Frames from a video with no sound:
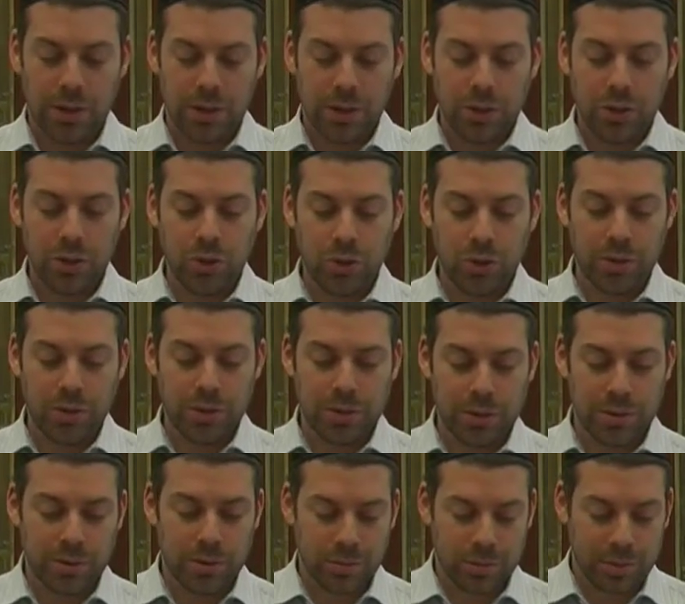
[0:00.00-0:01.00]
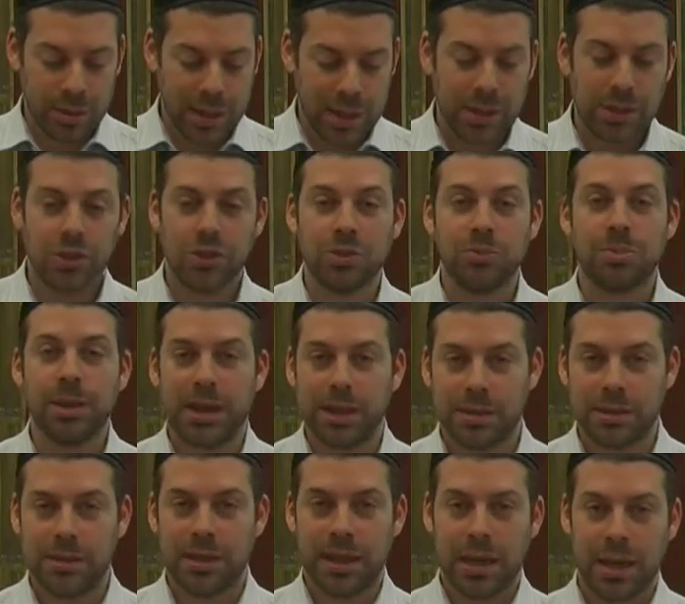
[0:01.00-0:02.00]
Yud, page
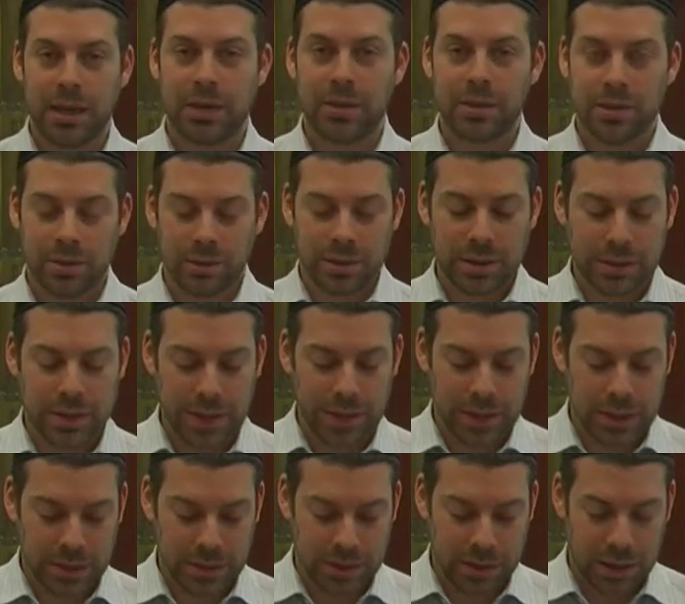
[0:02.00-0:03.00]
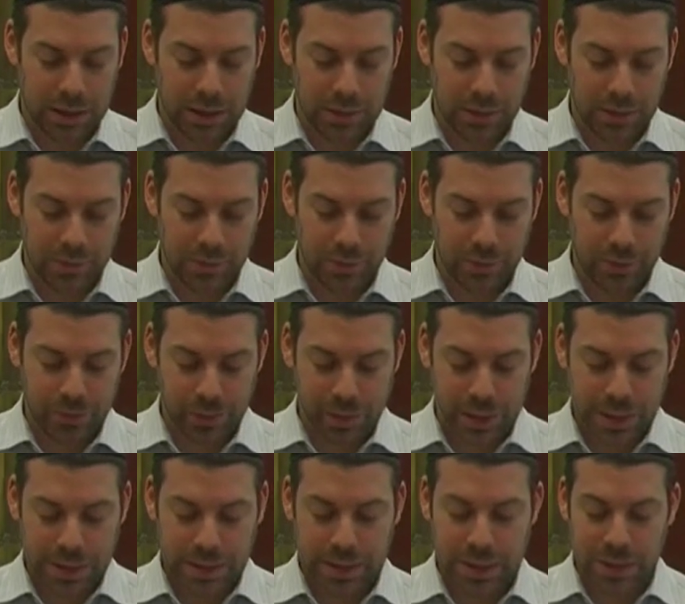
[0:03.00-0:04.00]
Bet 10, the second side.
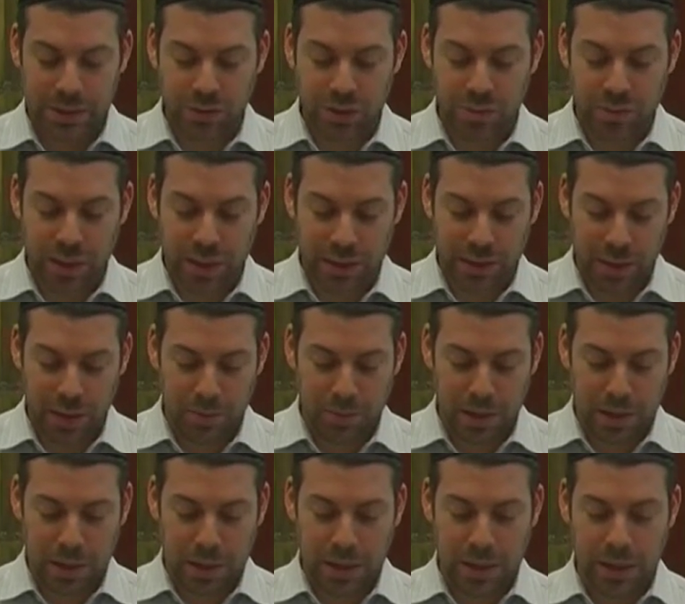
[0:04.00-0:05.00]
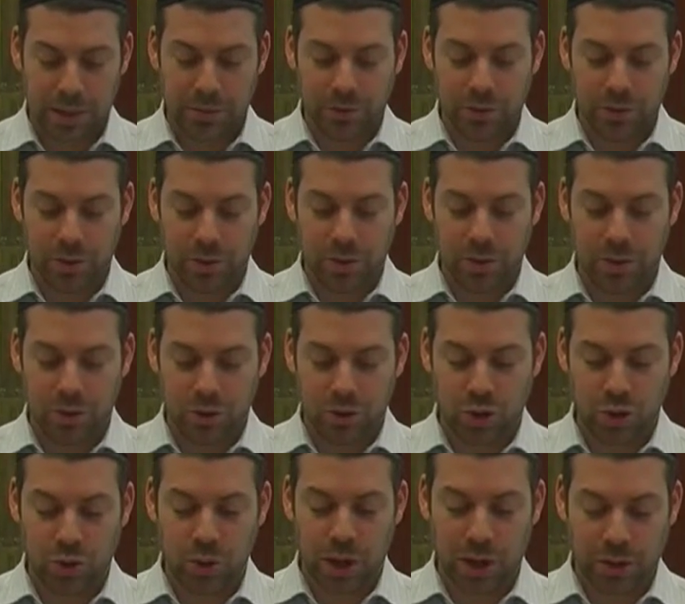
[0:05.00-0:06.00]
It says, Rabban Gamliel and Rabbi
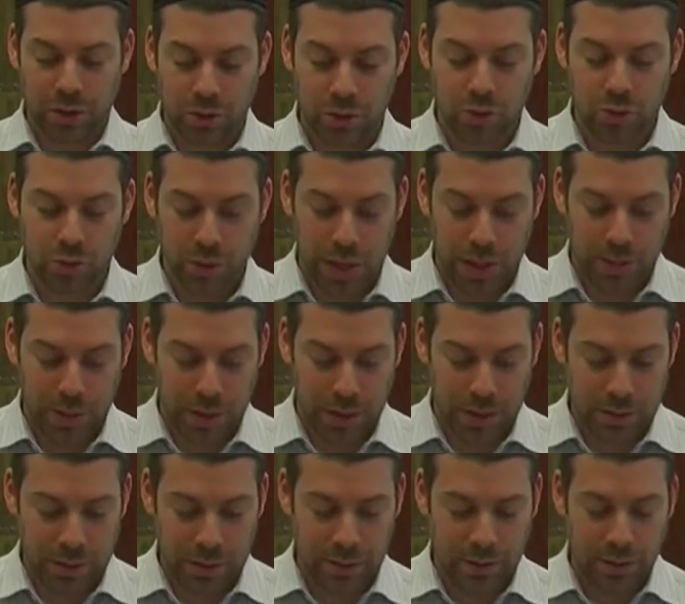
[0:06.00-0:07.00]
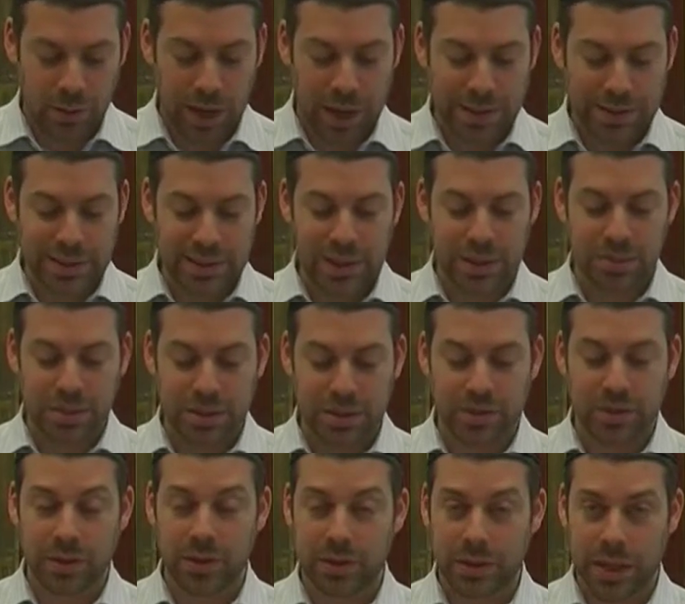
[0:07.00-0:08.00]
Yoshua, the two rabbis, havu azle
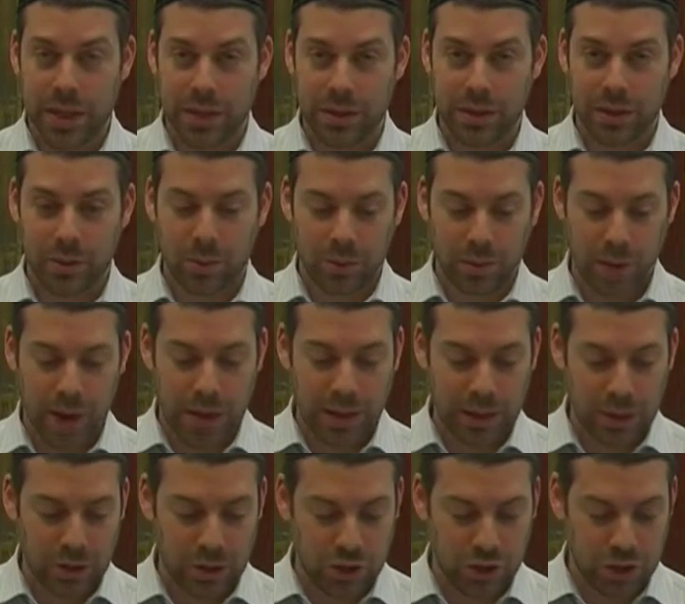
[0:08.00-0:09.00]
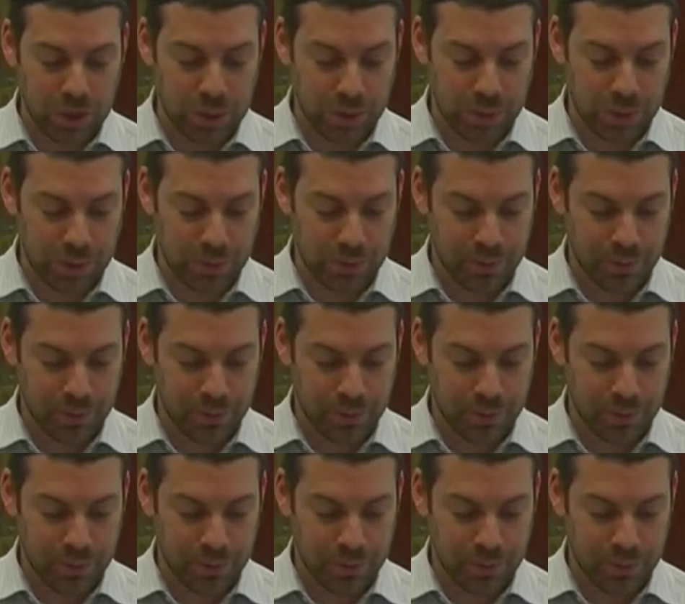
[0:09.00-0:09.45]
bisfinta, they were riding in a ship.